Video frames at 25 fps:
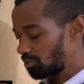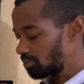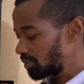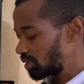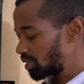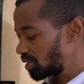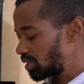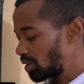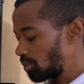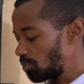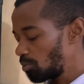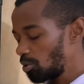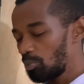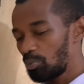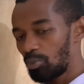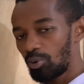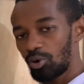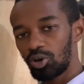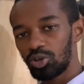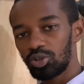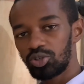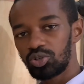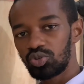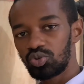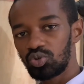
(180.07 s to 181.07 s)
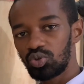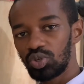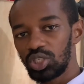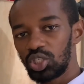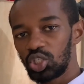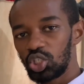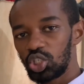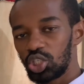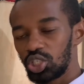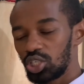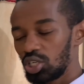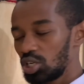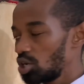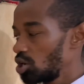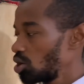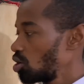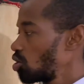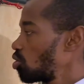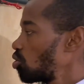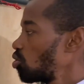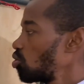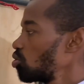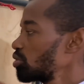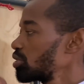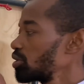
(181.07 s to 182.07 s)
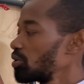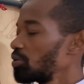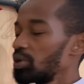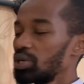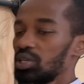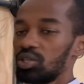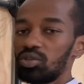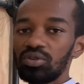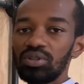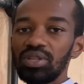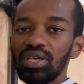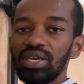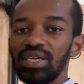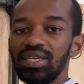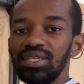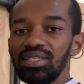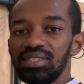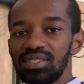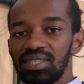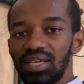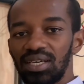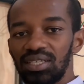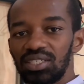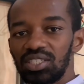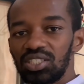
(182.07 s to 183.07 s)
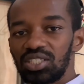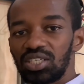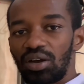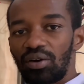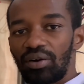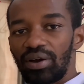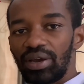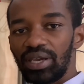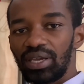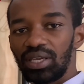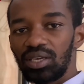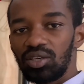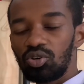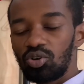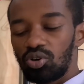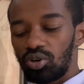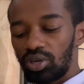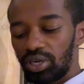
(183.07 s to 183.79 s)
from the double pole switch all the way to the instant shower head